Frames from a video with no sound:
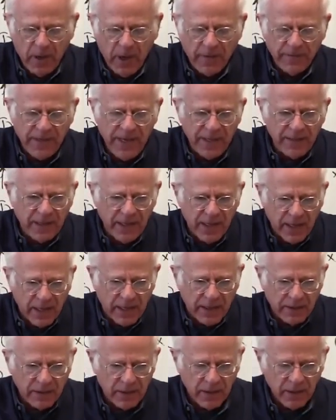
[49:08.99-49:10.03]
On the other
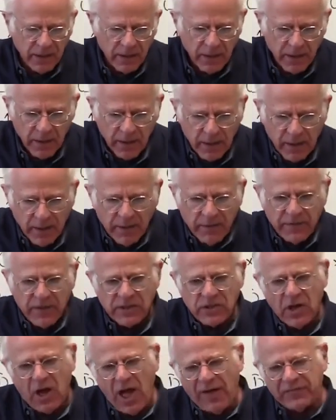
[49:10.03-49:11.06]
hand,
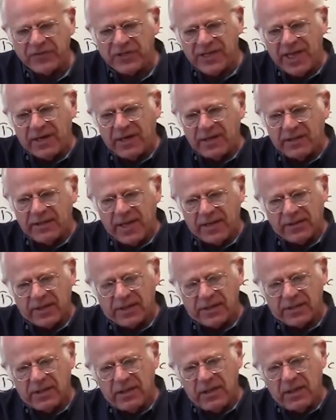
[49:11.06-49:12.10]
this offsetting
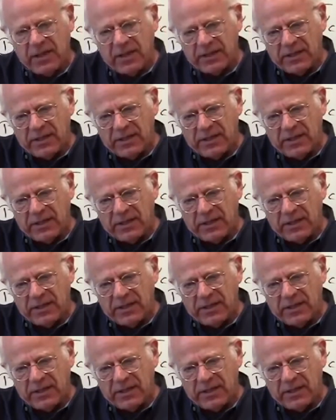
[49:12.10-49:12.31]
tendency